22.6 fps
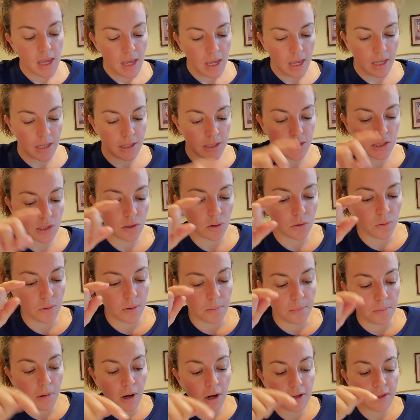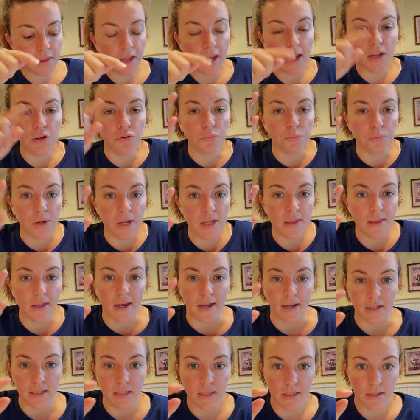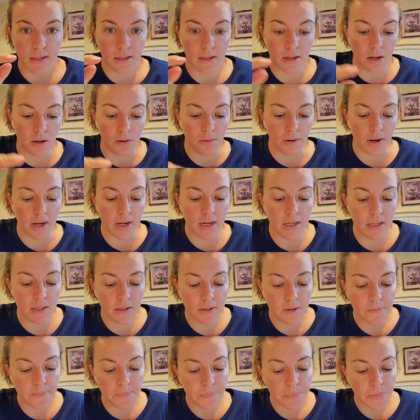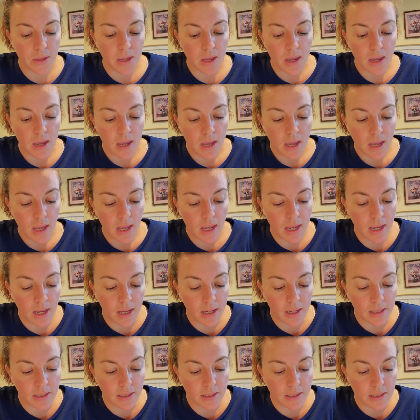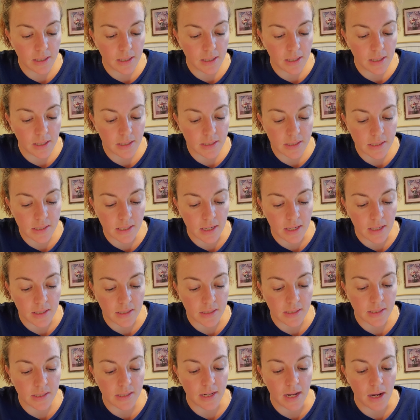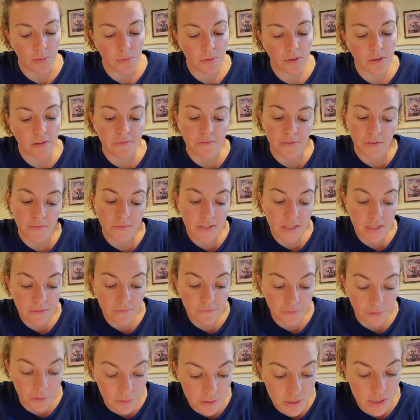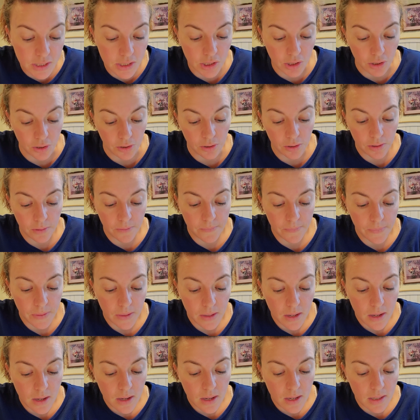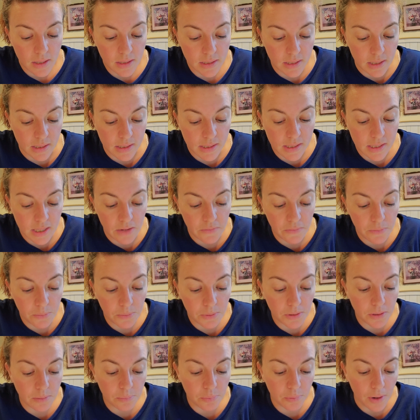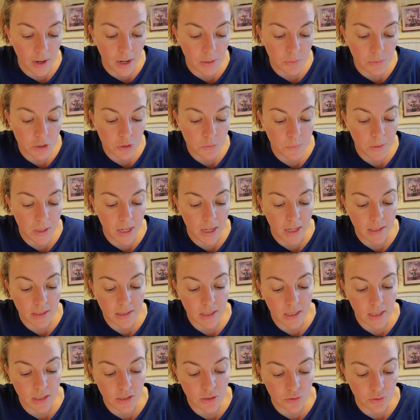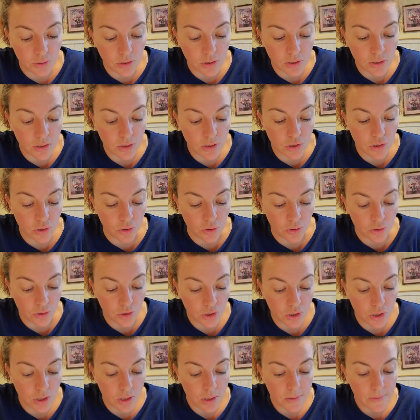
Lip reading: And so mark that and read that. All right? And it says, now we're in the 51st year. It says, save it were the pride which began to enter into the church.